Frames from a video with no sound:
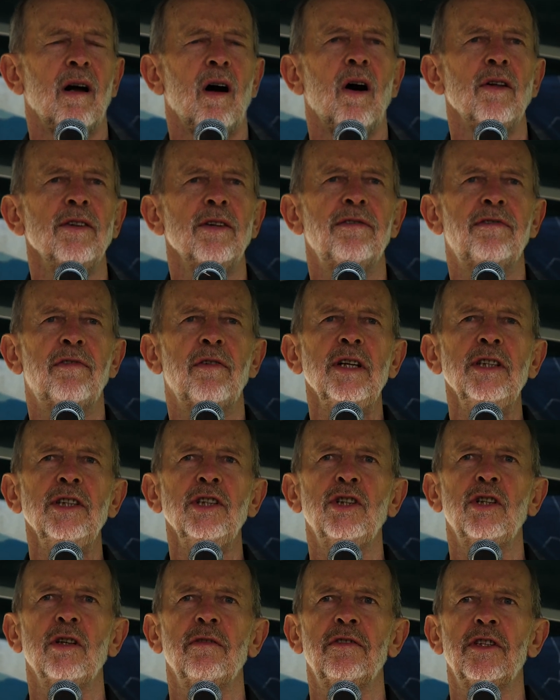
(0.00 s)
On the
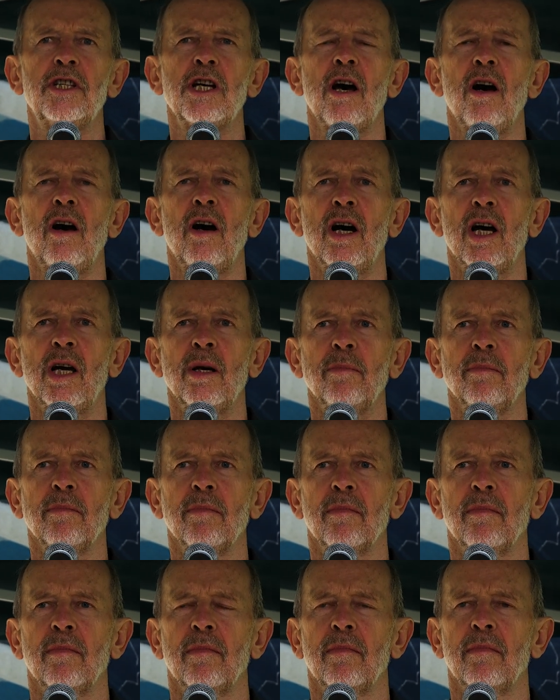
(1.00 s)
fringe of time,
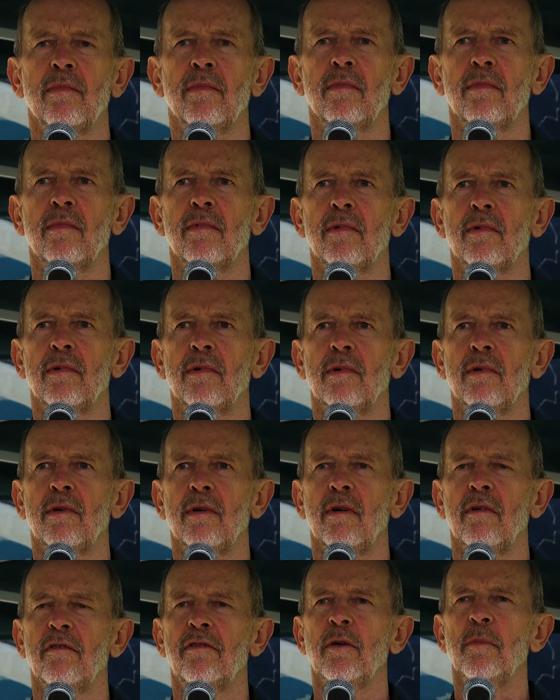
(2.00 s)

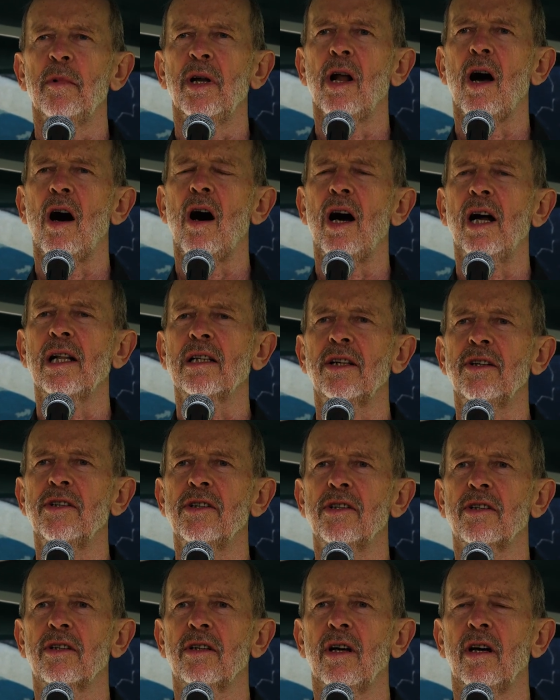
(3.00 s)
from an
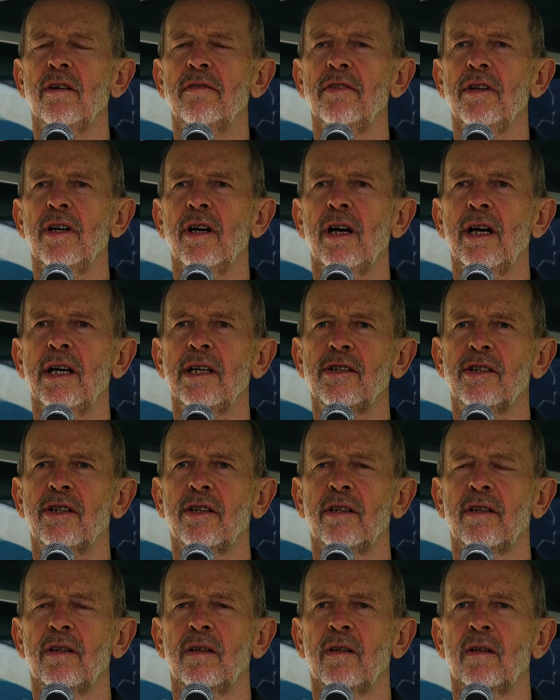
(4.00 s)
island of night,
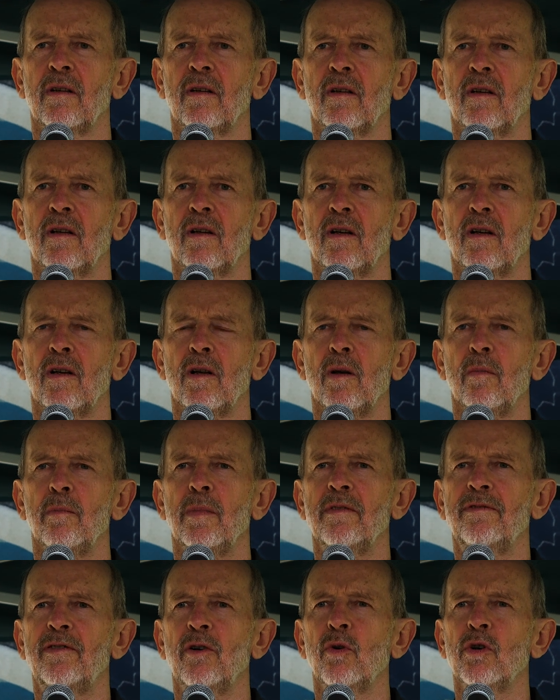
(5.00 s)

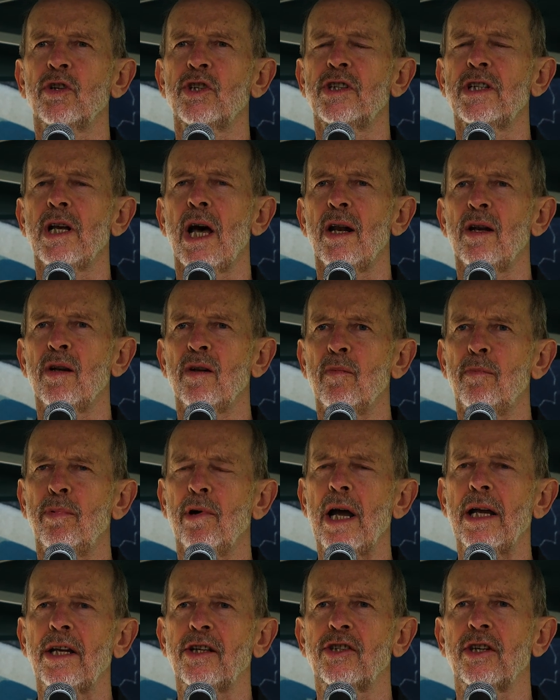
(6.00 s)
before sun
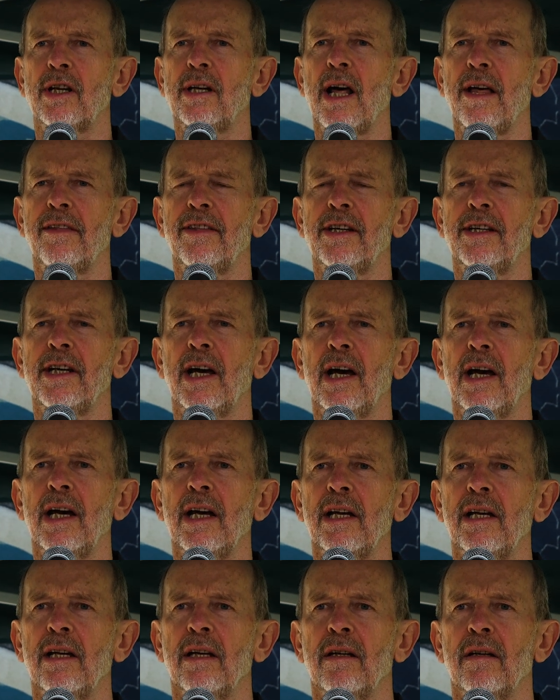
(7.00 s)
breaks another
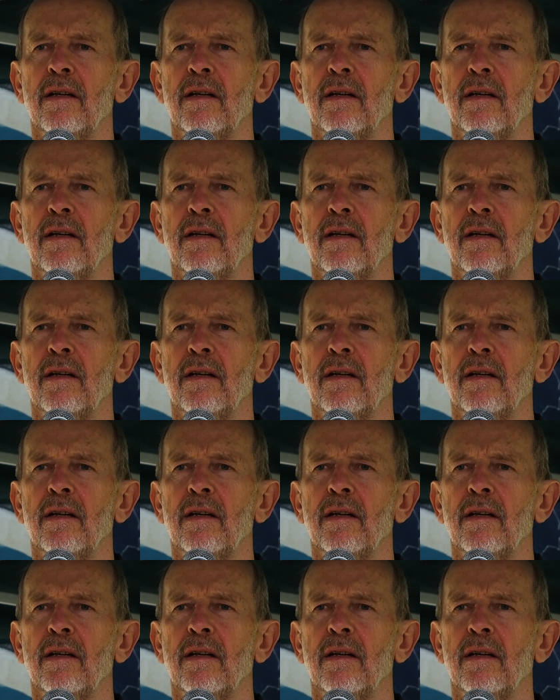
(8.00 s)
day,